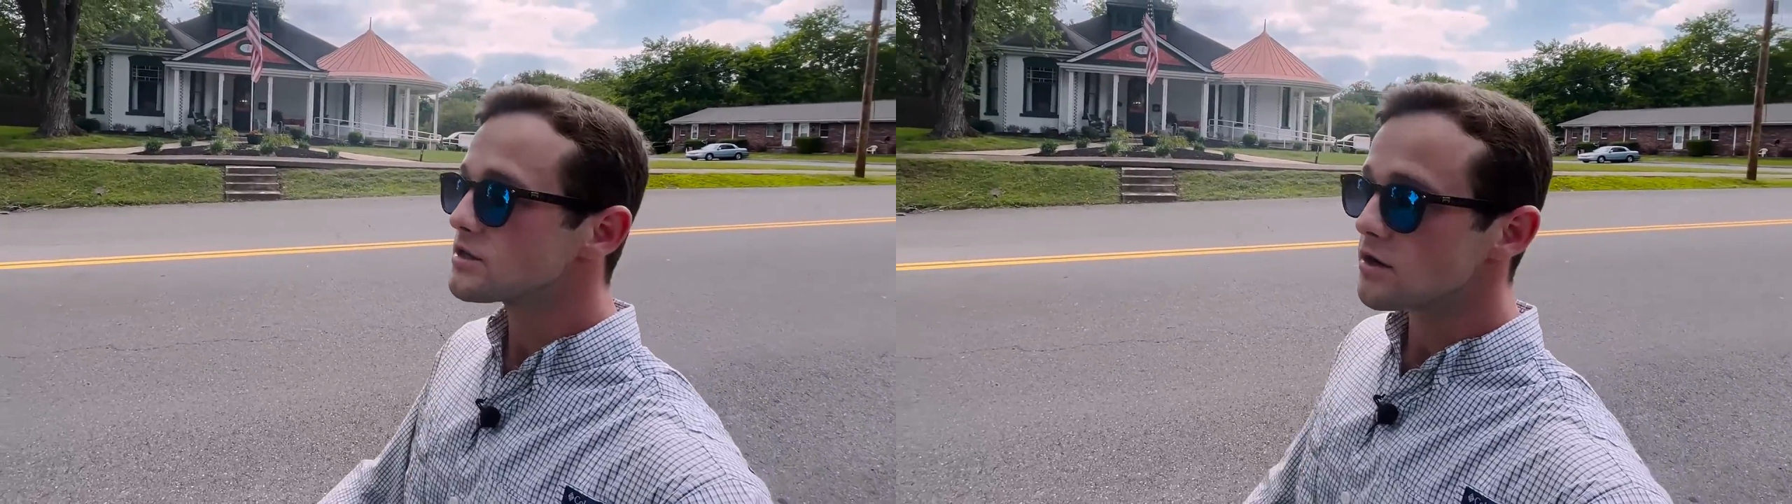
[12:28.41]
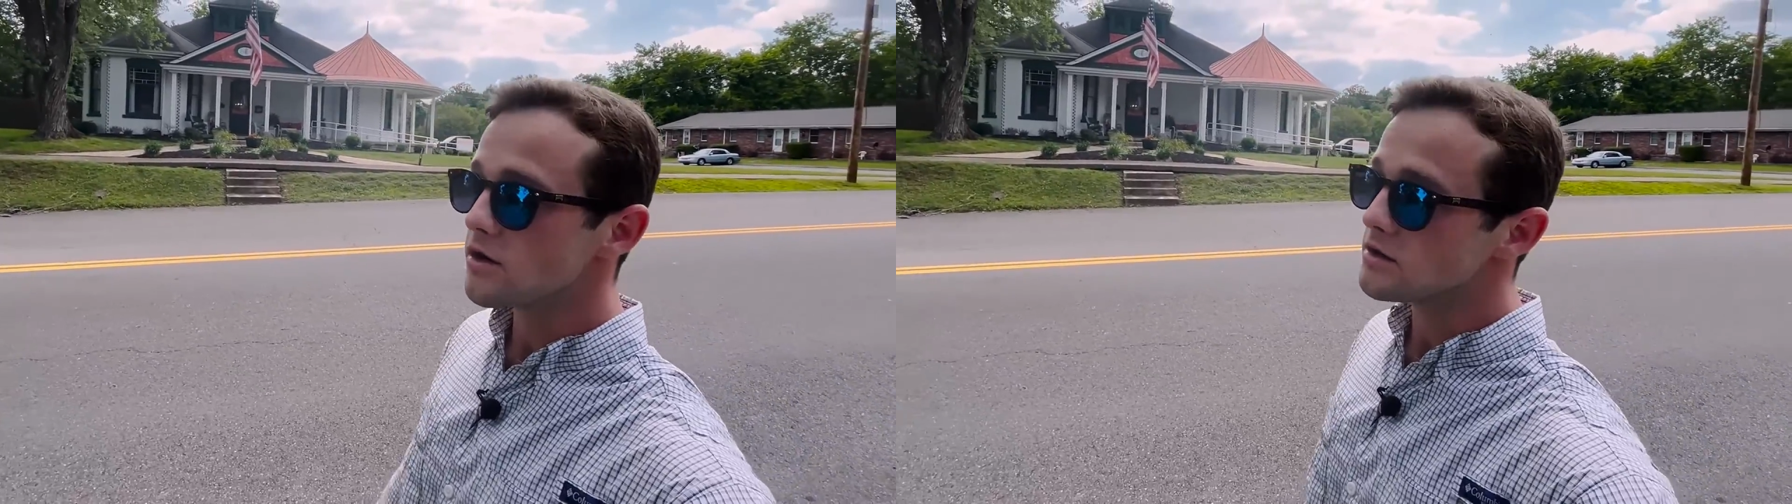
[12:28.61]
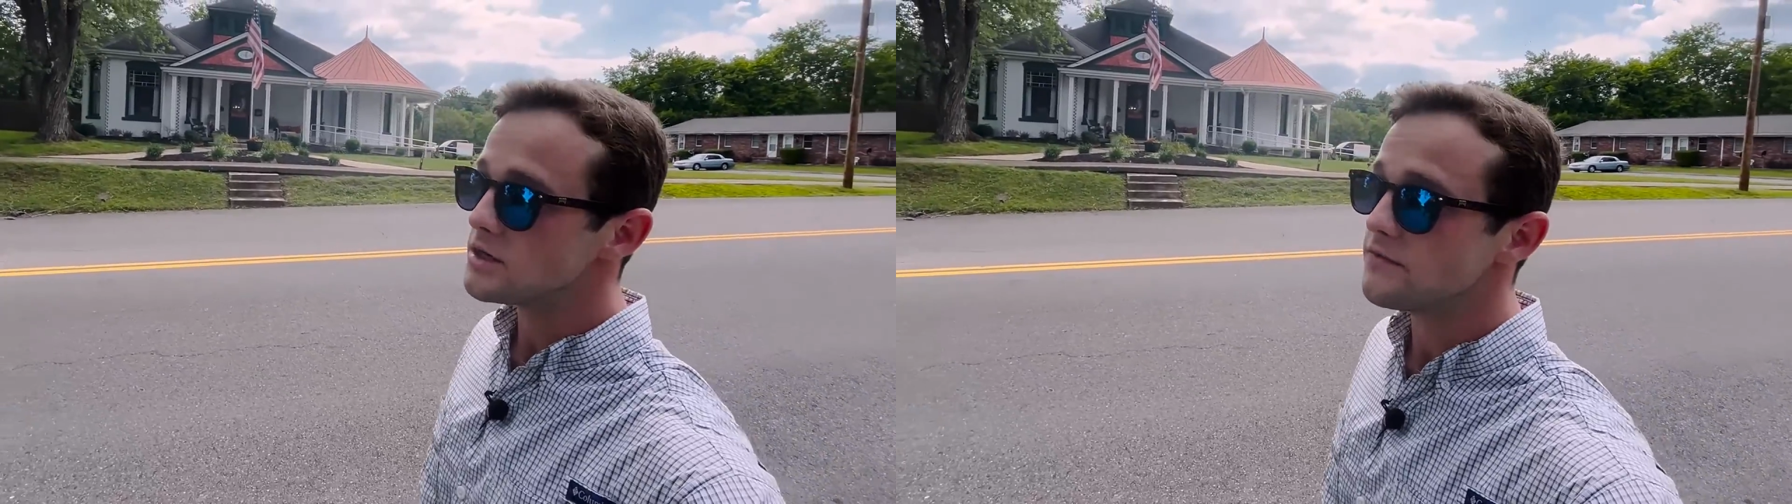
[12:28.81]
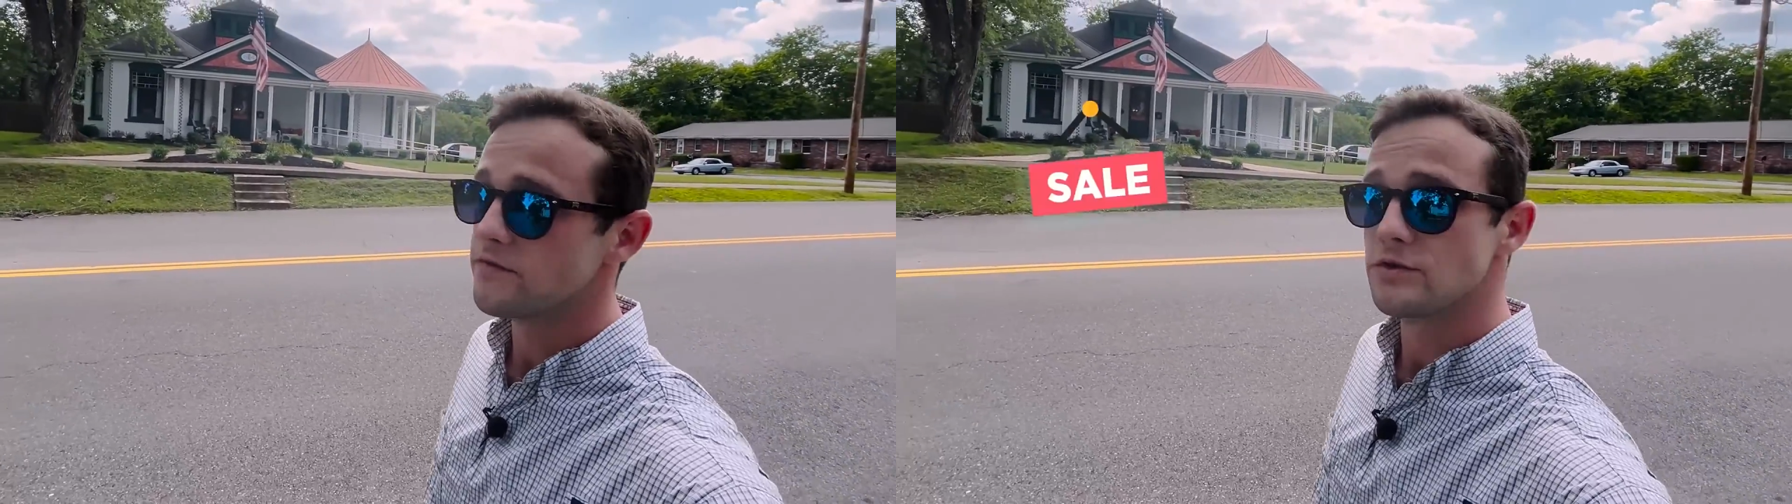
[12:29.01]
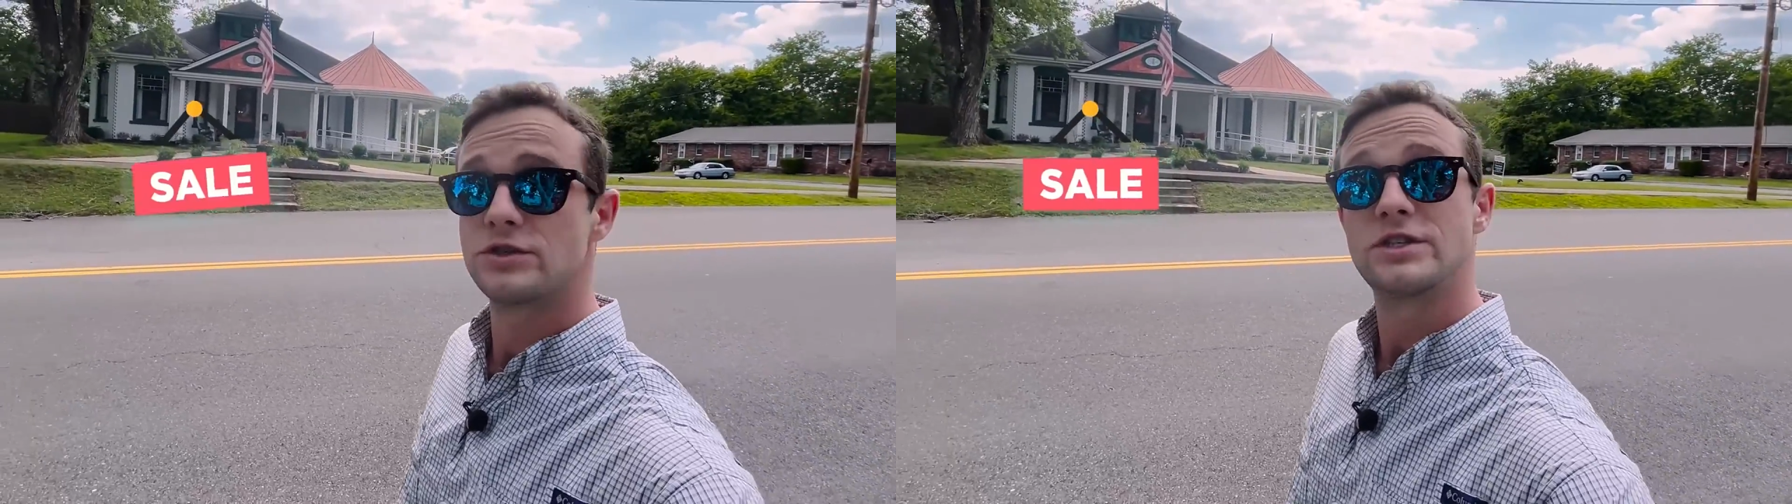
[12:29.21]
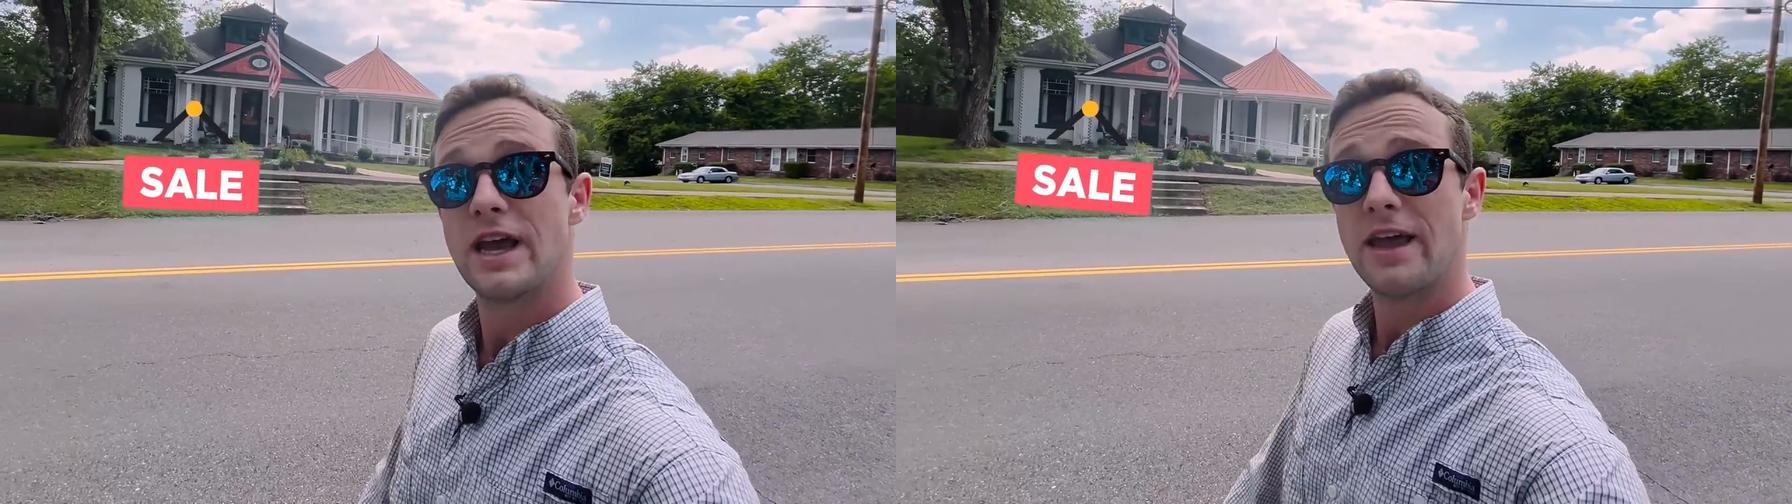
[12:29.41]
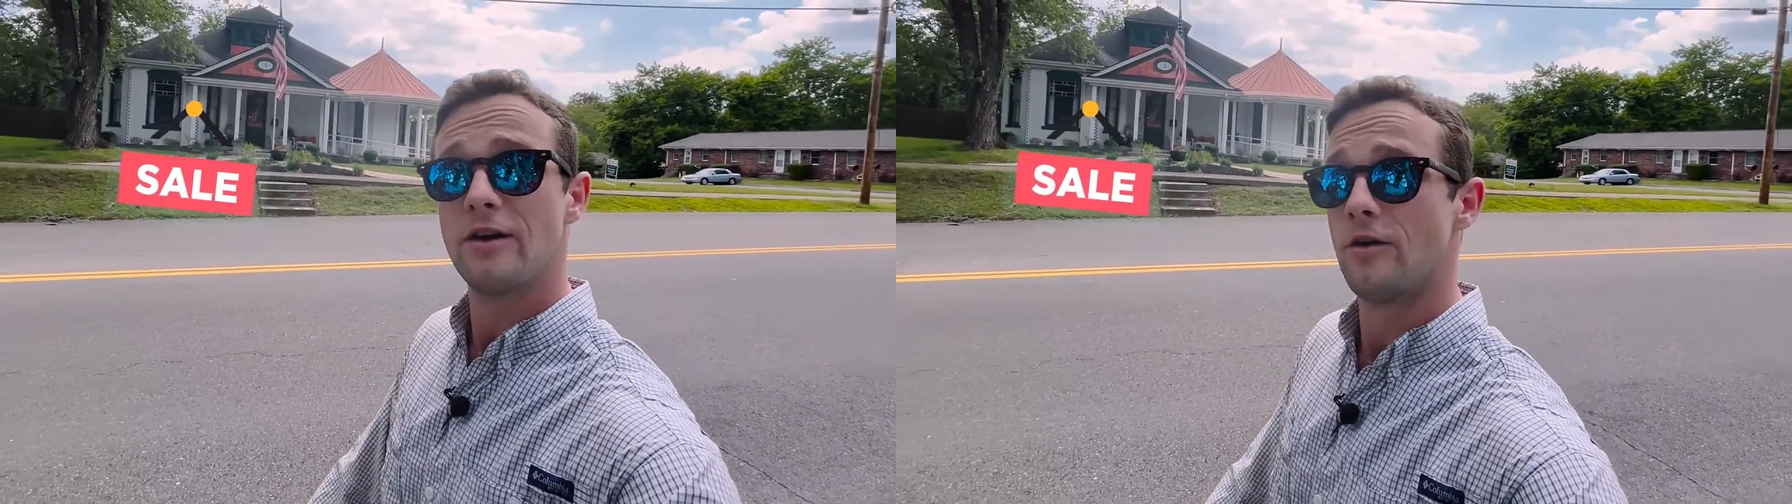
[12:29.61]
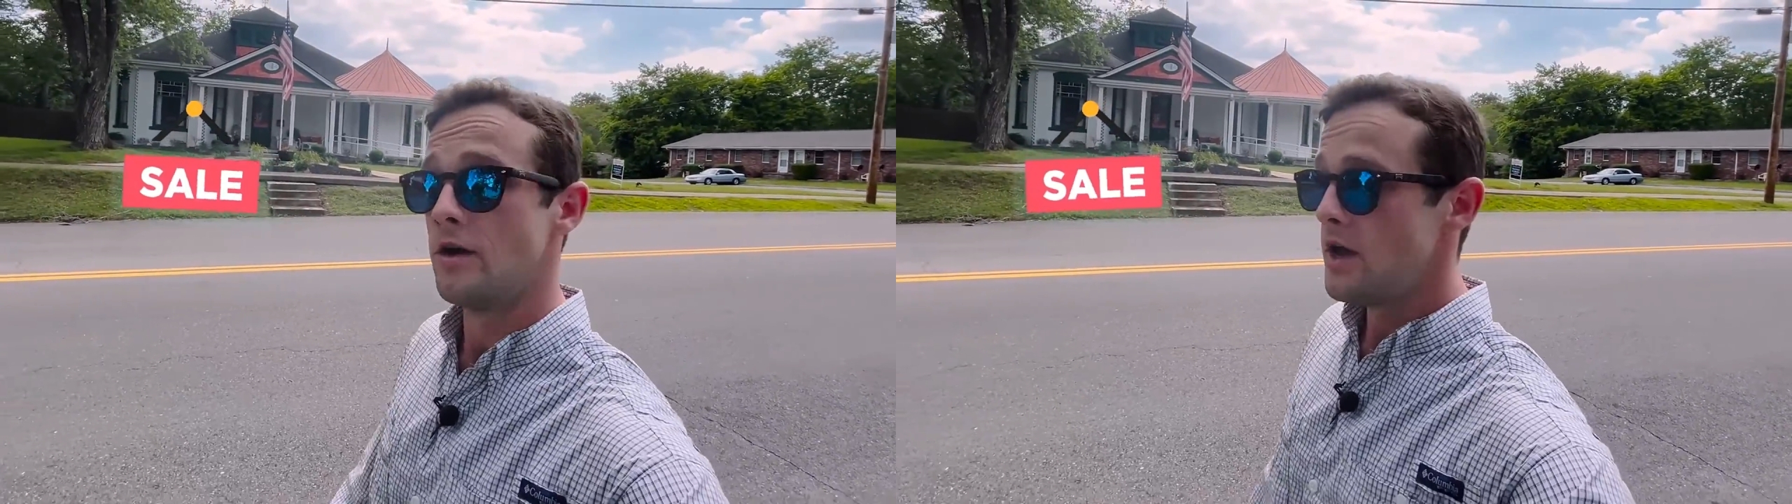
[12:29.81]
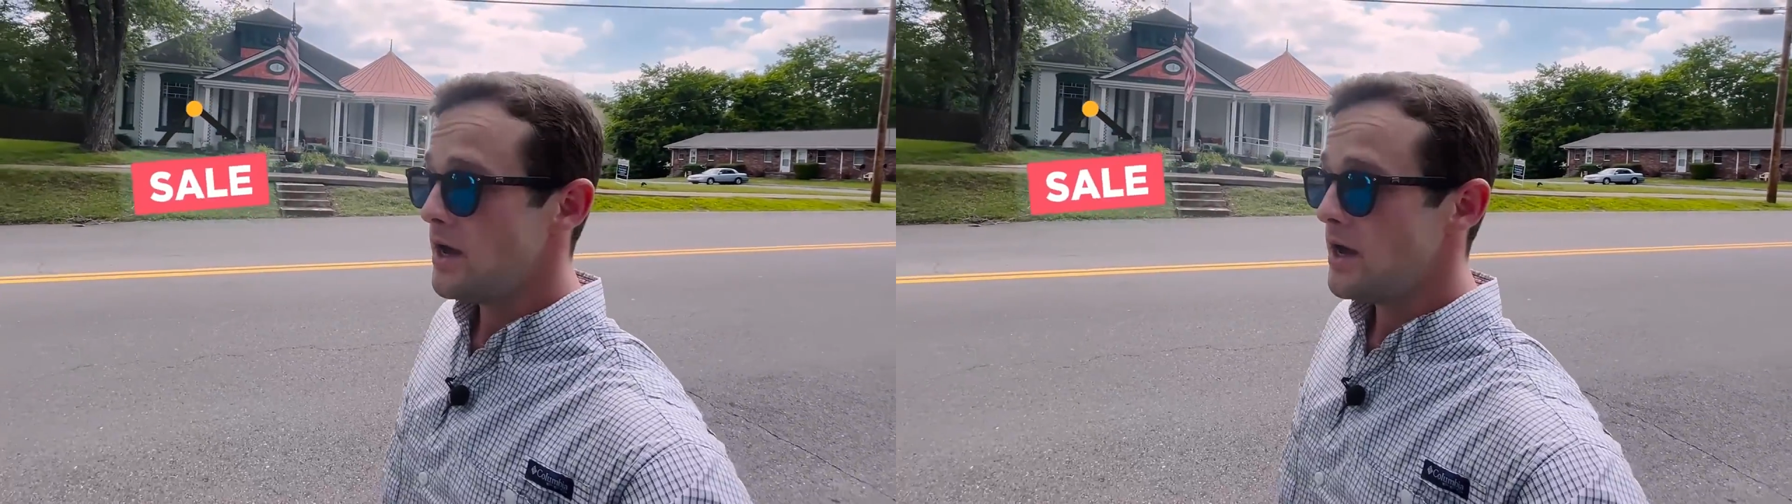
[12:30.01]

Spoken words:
currently for sale.